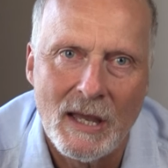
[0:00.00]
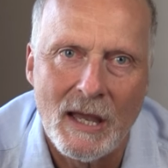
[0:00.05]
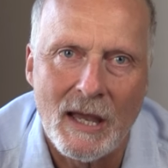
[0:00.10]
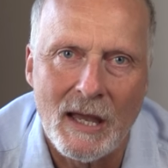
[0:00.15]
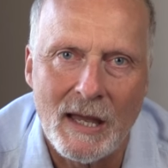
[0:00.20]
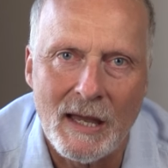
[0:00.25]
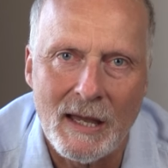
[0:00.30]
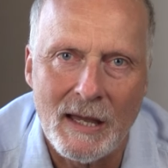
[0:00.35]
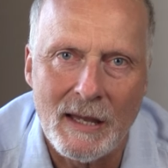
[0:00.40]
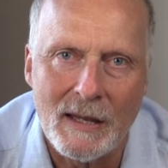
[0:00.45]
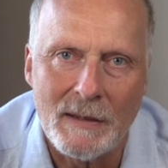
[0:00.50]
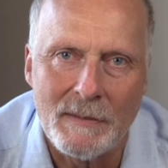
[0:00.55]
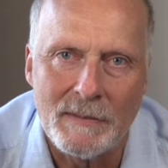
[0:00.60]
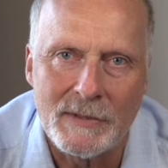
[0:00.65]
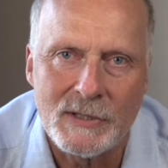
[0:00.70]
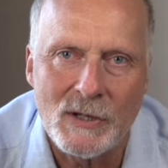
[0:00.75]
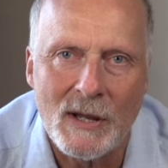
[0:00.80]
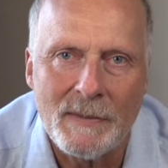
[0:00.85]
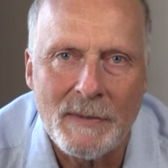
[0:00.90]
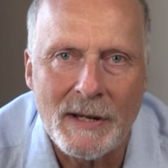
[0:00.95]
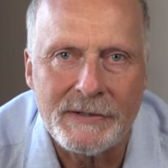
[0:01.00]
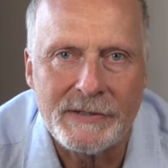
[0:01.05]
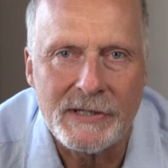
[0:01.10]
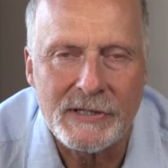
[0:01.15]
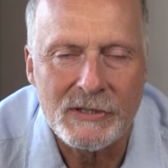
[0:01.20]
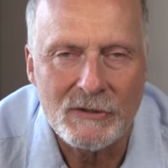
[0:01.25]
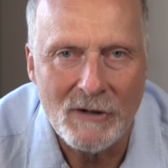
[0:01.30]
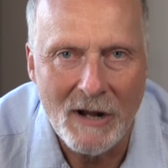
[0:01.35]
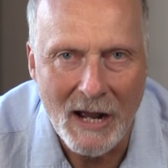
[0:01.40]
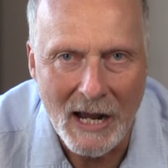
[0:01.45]
So I might
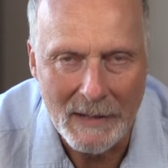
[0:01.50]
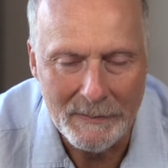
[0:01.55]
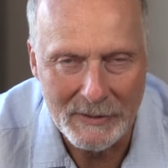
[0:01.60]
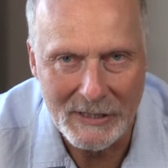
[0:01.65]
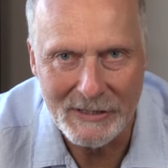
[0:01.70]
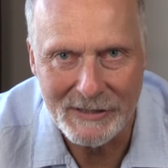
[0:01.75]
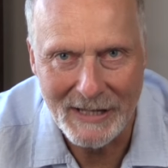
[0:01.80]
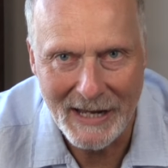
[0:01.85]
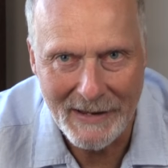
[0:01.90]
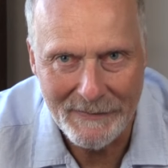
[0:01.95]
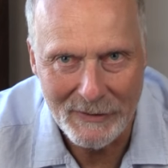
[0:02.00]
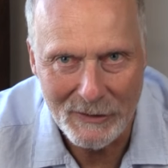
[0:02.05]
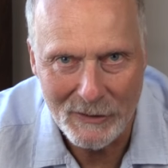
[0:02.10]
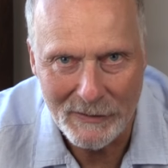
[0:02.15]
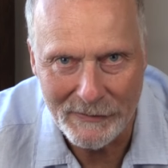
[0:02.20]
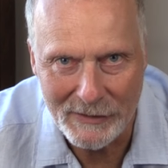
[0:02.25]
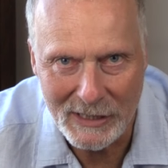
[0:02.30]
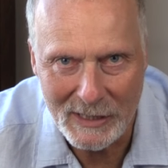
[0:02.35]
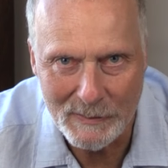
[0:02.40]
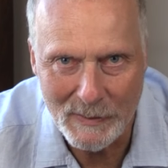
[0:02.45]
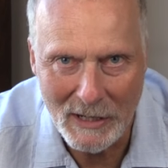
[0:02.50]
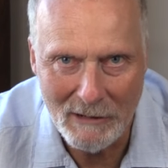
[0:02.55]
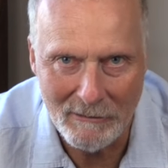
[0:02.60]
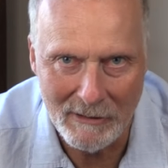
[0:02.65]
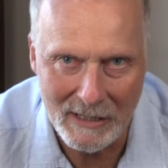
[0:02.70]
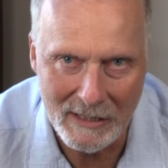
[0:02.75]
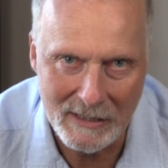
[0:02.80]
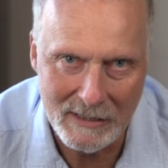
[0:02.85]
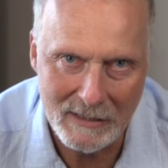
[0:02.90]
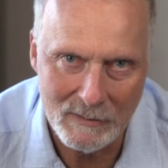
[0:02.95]
describe, because I have a lot of
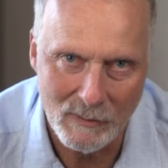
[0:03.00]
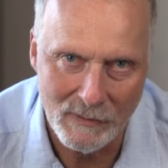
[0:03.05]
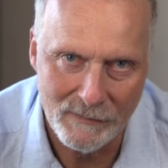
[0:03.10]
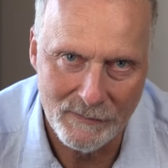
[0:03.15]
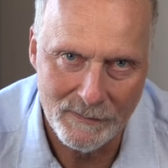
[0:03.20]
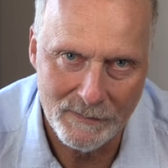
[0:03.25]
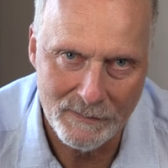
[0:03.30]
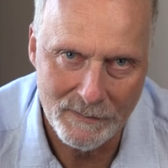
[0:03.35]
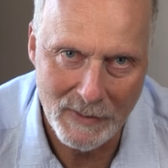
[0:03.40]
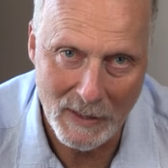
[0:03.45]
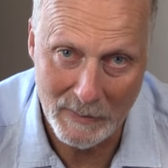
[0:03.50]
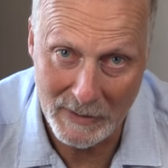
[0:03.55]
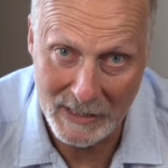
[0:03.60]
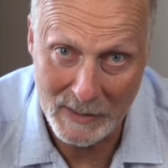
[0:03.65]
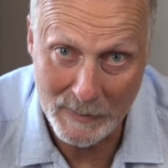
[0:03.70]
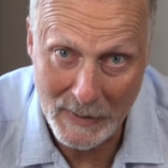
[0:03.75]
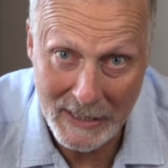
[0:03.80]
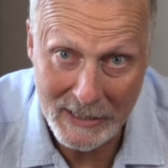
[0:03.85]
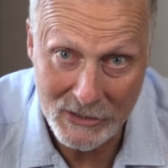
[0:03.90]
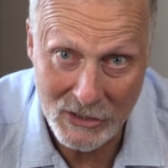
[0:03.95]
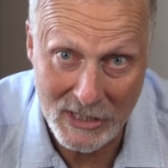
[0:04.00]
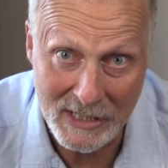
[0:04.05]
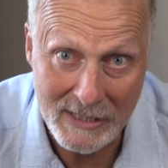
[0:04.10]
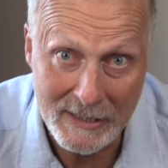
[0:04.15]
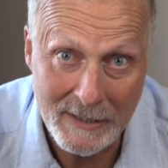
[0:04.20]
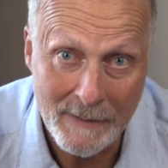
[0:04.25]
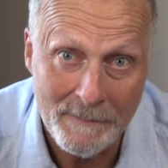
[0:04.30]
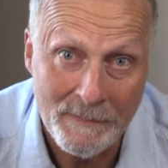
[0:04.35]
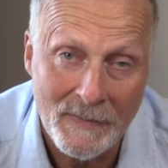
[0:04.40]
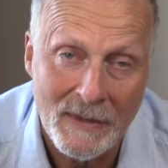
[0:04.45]
experience with public
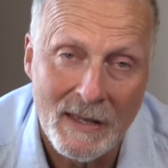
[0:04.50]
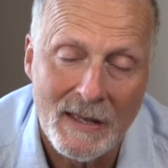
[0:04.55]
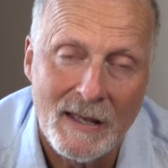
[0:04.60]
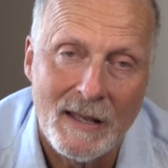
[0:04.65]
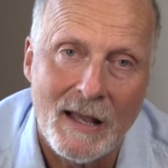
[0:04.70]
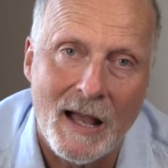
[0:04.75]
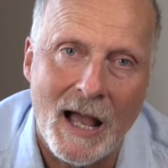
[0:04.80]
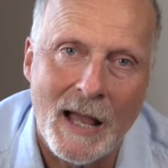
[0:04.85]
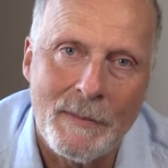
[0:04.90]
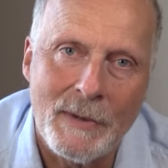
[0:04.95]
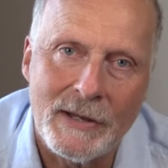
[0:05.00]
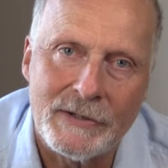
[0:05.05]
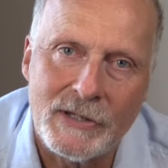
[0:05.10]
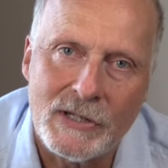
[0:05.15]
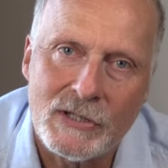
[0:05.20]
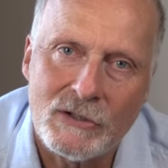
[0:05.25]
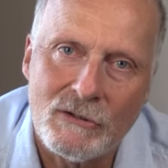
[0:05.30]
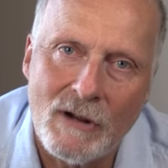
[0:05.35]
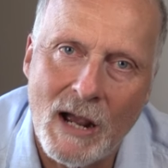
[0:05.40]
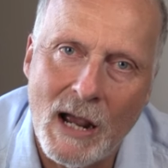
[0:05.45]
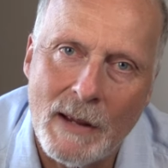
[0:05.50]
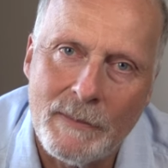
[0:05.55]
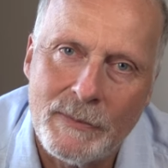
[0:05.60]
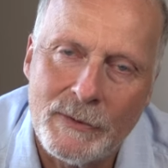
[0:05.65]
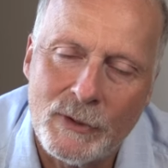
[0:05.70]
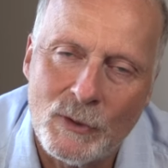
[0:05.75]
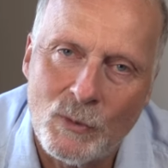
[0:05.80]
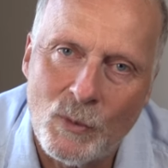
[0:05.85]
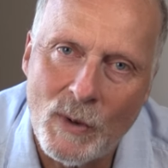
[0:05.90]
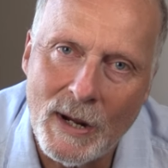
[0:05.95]
speeches, I might
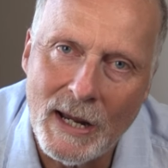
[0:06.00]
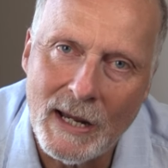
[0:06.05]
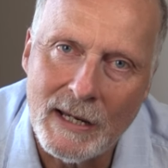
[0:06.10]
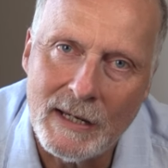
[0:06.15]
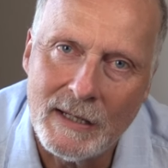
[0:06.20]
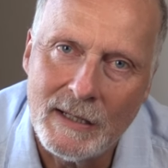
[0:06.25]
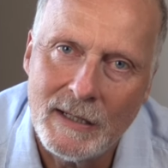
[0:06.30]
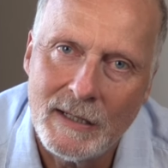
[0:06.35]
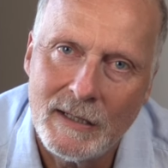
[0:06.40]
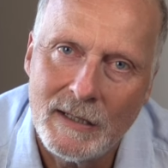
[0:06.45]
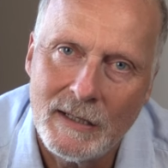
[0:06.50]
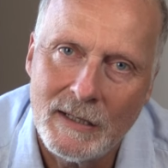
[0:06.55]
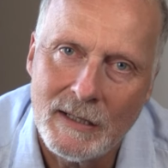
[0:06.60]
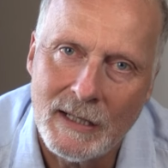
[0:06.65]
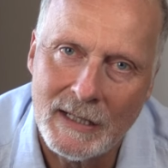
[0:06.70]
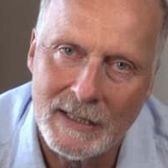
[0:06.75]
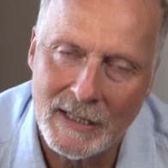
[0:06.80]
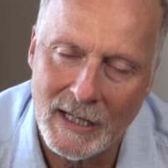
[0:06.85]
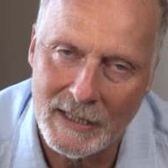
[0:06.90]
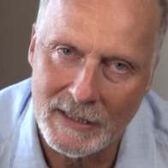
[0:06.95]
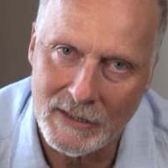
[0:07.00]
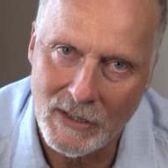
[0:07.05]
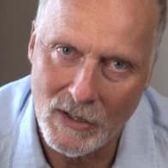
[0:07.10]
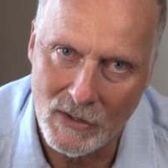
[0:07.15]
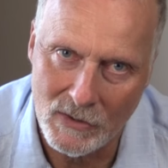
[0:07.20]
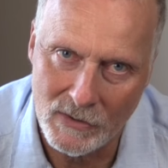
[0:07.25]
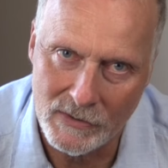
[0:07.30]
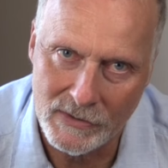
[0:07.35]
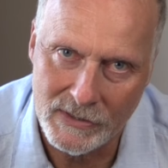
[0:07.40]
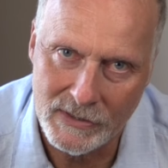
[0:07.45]
describe the way it kind of
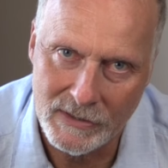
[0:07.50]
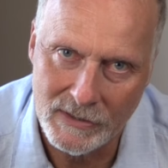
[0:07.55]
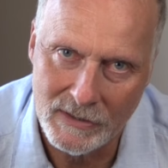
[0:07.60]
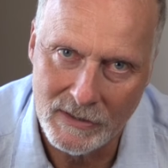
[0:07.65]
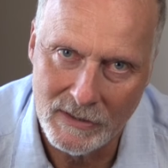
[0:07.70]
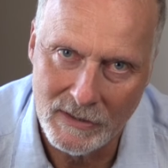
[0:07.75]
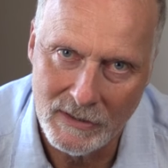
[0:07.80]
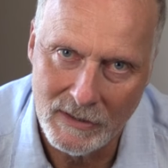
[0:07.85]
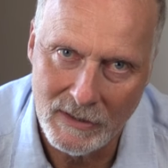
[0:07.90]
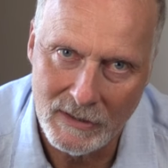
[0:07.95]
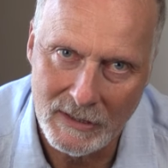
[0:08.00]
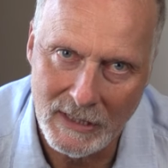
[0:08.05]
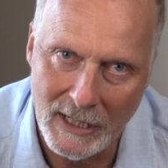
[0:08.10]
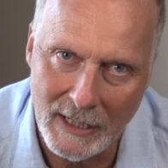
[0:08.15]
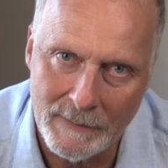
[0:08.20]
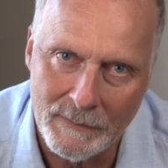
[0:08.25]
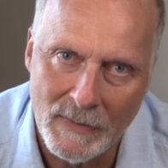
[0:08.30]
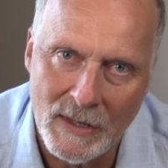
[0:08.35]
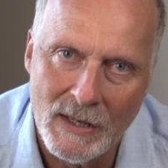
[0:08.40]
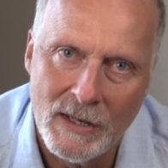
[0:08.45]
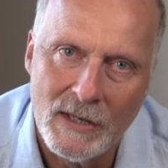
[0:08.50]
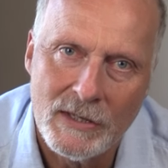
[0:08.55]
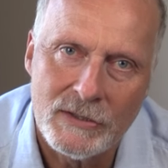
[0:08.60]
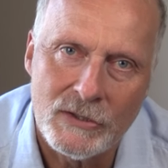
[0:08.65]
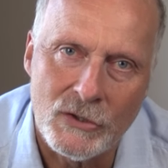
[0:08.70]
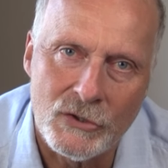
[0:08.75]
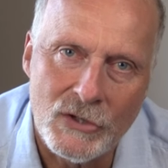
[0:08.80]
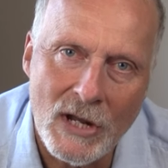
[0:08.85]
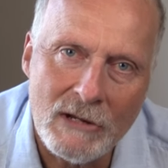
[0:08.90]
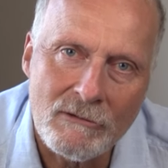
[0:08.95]
goes. Okay.
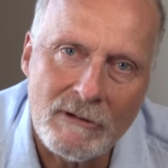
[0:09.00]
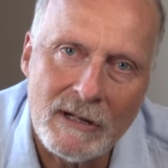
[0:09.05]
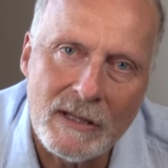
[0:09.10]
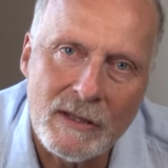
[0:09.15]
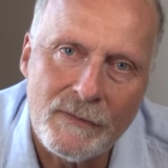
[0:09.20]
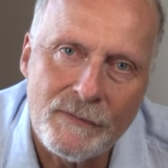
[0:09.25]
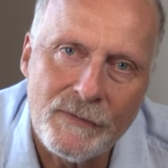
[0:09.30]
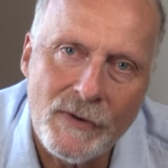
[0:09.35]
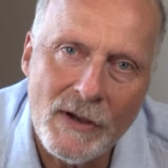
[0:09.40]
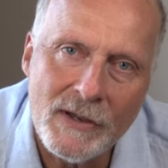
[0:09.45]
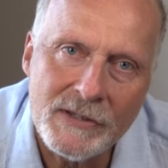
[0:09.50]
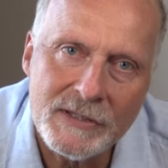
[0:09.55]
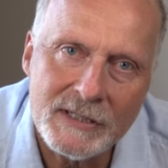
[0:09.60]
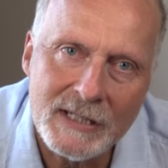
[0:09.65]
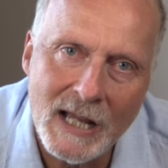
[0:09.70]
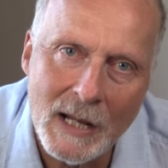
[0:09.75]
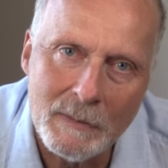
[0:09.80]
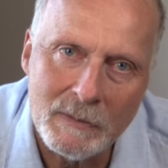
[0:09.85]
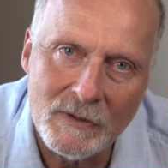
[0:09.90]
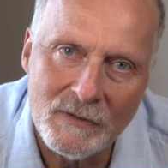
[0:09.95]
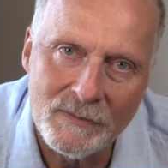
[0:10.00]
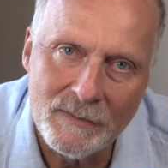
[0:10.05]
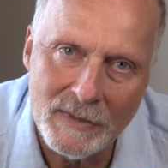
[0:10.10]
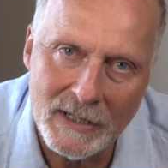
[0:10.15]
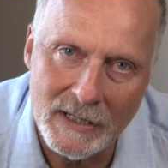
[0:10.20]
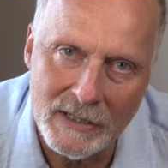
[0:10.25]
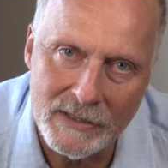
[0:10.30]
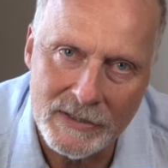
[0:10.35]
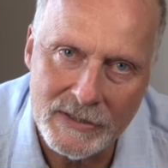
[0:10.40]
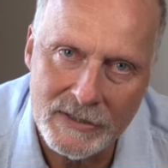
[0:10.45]
So generally the first couple of
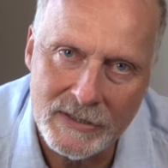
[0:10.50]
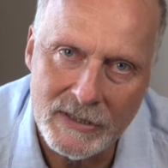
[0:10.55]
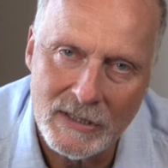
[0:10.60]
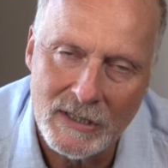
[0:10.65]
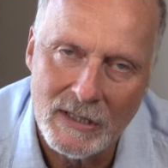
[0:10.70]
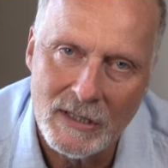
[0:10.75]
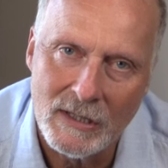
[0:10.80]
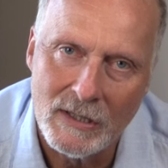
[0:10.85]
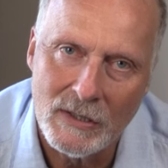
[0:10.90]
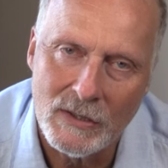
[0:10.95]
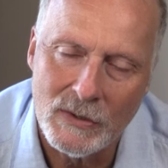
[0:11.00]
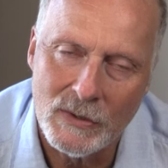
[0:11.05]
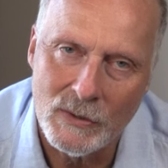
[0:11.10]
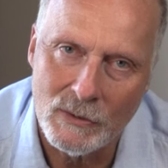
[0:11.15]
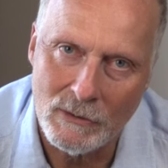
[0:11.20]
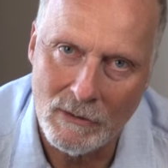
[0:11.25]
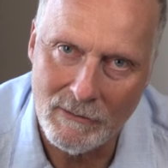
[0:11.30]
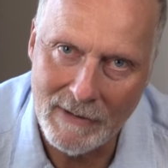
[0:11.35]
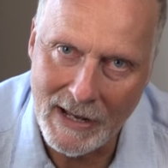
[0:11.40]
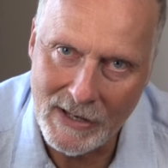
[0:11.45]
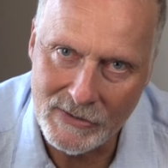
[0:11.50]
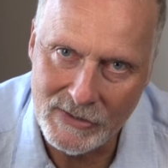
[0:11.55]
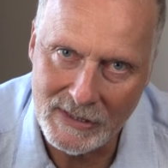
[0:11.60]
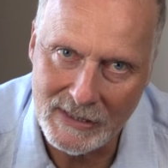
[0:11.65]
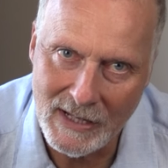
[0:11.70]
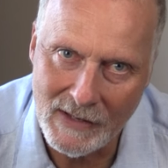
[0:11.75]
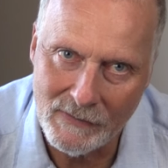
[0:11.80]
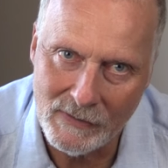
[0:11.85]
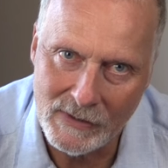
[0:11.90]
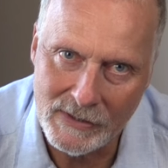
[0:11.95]
minutes, your arousal
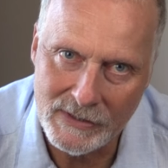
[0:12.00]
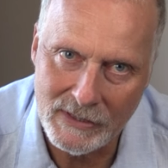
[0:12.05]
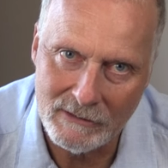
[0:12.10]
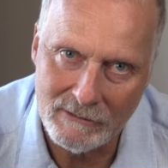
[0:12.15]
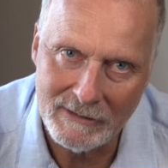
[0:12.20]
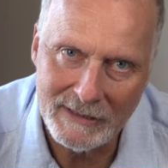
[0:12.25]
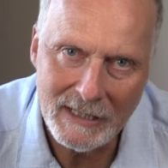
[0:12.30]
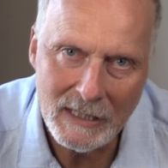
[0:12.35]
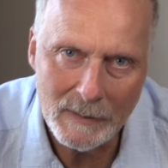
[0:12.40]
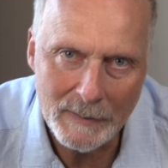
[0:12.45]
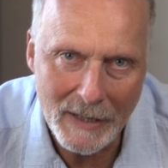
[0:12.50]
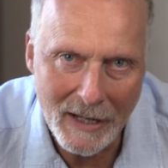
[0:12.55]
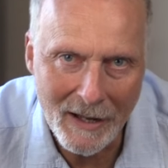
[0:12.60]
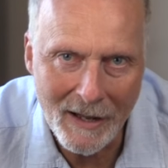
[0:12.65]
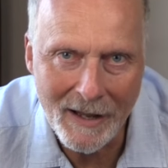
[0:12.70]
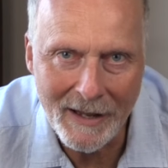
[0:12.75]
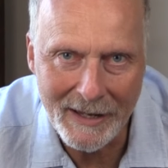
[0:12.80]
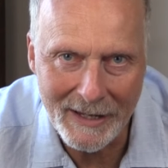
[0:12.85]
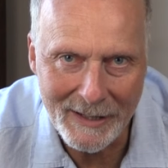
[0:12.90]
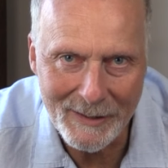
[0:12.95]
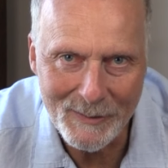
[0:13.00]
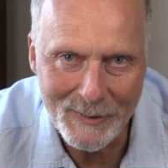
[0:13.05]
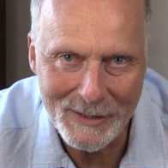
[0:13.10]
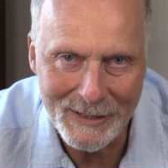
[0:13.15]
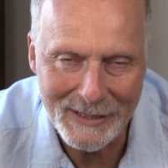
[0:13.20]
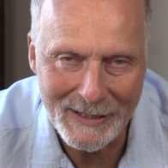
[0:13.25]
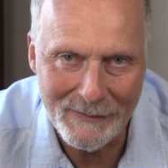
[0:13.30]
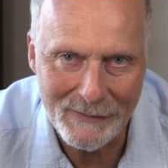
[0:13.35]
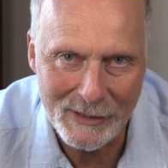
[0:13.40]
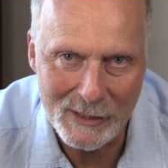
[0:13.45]
levels are a little bit higher when
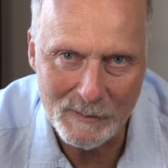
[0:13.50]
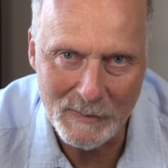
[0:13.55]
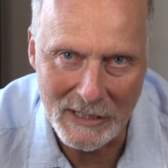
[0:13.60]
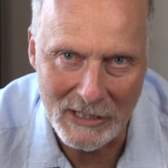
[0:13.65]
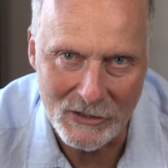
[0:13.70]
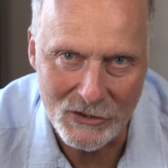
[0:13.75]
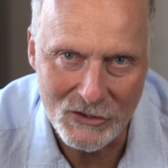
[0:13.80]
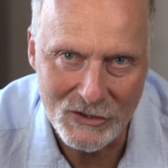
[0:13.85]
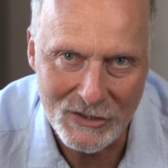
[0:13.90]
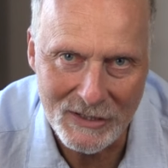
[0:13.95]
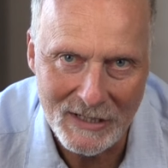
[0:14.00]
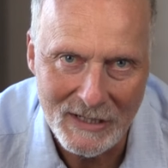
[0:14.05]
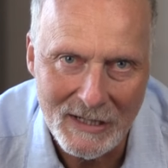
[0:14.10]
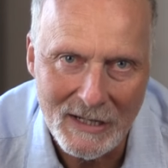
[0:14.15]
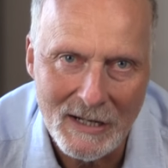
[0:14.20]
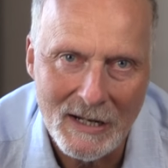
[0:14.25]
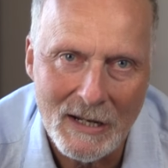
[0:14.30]
you give a speech.